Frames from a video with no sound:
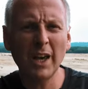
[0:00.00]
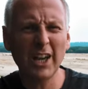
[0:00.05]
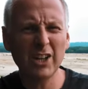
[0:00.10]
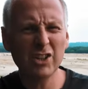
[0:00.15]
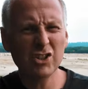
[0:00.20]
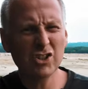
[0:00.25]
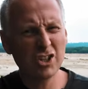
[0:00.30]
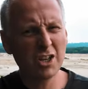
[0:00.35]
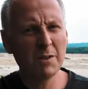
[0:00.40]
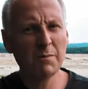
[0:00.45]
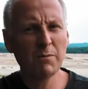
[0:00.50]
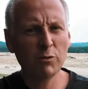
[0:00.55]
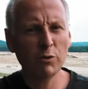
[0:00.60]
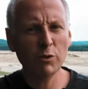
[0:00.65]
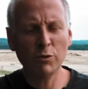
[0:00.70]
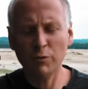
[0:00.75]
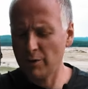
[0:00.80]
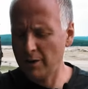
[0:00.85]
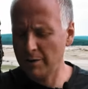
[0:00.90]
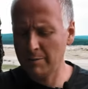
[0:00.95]
a cheap full
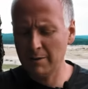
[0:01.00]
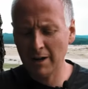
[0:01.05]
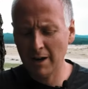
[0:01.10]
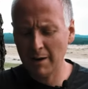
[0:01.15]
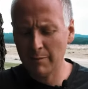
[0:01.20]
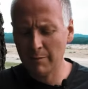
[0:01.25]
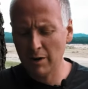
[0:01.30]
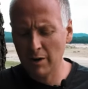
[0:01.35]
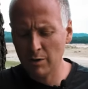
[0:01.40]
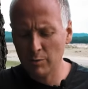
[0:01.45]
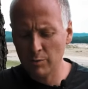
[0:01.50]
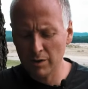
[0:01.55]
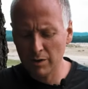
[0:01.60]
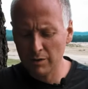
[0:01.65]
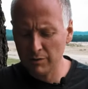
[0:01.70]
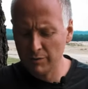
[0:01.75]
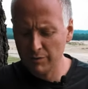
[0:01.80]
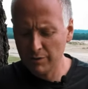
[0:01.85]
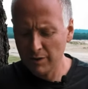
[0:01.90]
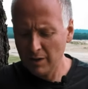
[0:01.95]
frame camera
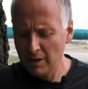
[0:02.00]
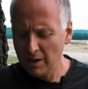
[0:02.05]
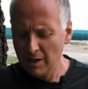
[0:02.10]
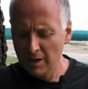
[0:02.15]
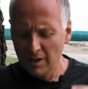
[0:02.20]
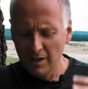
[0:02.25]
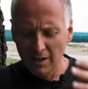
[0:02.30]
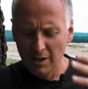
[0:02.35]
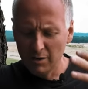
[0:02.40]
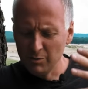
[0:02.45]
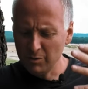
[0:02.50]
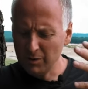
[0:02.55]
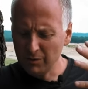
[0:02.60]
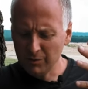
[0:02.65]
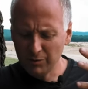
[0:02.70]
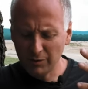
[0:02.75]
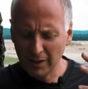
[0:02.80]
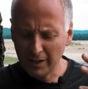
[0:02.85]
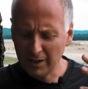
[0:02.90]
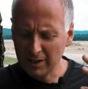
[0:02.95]
with
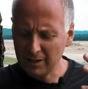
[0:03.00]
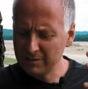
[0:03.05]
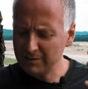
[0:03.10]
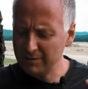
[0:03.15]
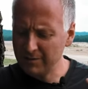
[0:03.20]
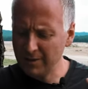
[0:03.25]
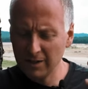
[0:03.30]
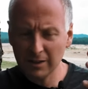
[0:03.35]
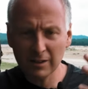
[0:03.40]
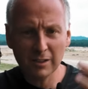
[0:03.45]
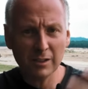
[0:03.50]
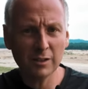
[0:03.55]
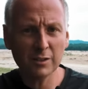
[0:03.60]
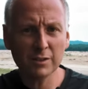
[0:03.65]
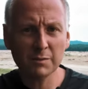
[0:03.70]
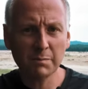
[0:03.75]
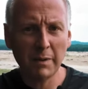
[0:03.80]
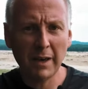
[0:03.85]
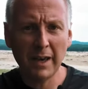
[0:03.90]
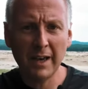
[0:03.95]
like very little
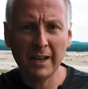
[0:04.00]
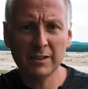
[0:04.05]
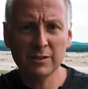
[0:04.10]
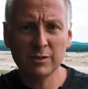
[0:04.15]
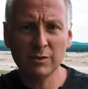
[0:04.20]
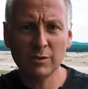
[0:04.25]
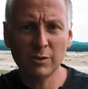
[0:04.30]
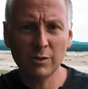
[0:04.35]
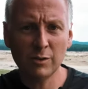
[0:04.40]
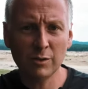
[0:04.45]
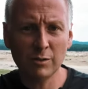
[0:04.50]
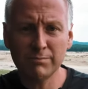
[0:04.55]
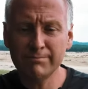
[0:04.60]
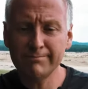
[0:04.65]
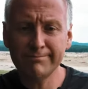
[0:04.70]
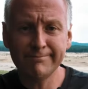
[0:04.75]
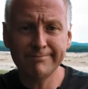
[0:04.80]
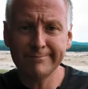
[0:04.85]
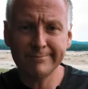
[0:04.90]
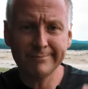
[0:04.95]
specs, or
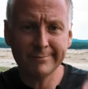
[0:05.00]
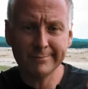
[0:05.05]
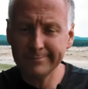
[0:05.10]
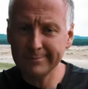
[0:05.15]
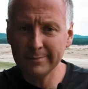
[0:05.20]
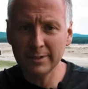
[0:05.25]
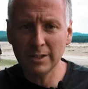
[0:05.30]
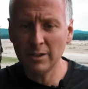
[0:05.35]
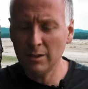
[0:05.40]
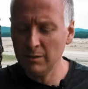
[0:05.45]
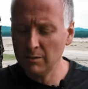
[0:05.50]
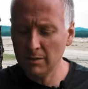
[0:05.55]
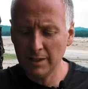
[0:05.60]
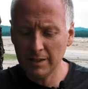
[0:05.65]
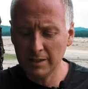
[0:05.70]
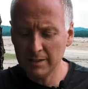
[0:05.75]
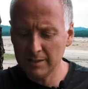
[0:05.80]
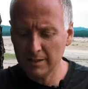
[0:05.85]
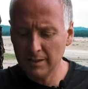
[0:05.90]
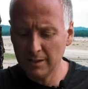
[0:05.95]
you know,
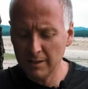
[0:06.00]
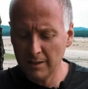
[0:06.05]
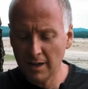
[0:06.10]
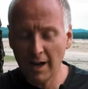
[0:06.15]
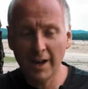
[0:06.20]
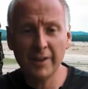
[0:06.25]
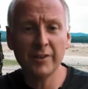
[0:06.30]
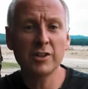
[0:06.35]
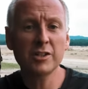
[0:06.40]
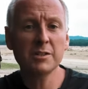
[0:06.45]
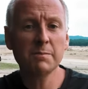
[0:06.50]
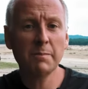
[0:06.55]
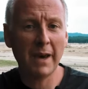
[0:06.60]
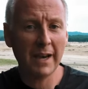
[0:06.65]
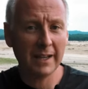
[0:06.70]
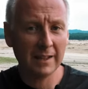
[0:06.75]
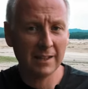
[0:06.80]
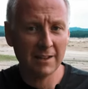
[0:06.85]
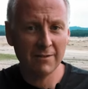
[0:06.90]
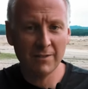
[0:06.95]
like under
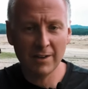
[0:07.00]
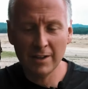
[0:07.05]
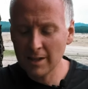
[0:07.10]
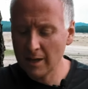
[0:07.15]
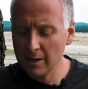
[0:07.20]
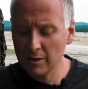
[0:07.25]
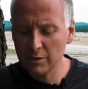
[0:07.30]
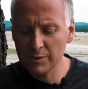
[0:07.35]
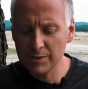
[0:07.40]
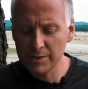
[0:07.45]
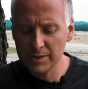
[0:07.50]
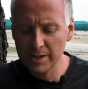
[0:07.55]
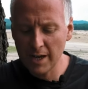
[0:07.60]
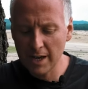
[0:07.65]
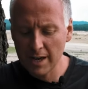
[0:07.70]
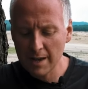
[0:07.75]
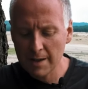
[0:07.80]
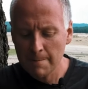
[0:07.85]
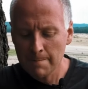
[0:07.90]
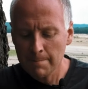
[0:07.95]
spec'd even, I could
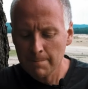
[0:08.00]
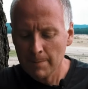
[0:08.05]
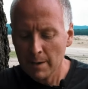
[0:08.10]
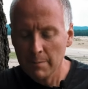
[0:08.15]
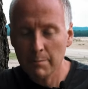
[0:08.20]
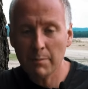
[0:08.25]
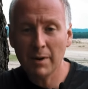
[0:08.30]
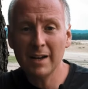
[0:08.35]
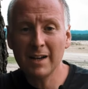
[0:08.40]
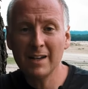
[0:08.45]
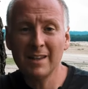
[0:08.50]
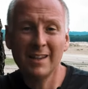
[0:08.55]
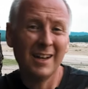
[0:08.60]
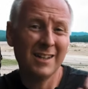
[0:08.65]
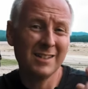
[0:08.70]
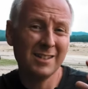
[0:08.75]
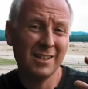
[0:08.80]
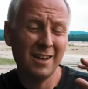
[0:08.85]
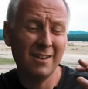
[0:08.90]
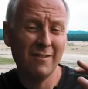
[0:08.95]
say. But it
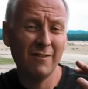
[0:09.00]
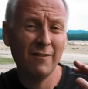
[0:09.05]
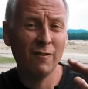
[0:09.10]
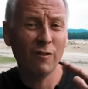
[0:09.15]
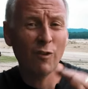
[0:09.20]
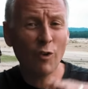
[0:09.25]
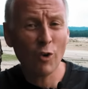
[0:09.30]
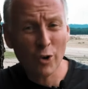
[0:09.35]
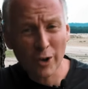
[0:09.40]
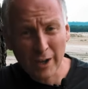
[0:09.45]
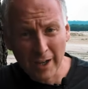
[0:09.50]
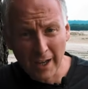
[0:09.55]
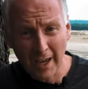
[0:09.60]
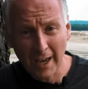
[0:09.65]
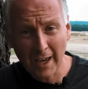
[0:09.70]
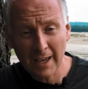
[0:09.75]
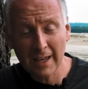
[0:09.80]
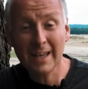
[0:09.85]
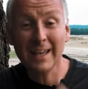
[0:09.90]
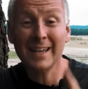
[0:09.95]
does have
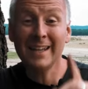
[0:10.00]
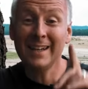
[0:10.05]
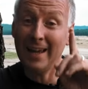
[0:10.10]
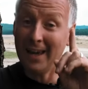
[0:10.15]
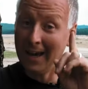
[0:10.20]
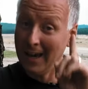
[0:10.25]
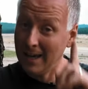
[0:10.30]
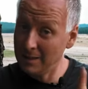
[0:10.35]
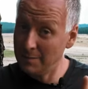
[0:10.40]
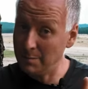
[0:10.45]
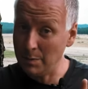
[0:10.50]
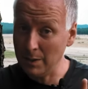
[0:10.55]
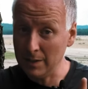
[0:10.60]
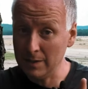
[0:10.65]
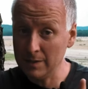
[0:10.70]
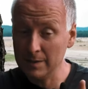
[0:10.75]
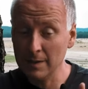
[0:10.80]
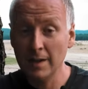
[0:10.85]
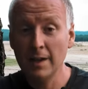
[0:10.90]
4K in 8-bit